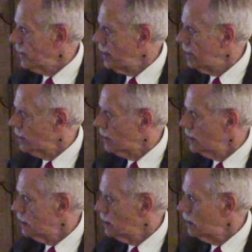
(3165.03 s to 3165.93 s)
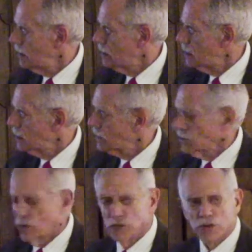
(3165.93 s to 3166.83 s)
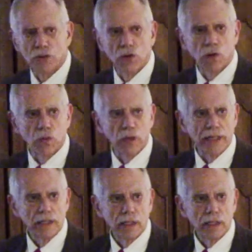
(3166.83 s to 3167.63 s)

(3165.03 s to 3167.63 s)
here to northern Norway.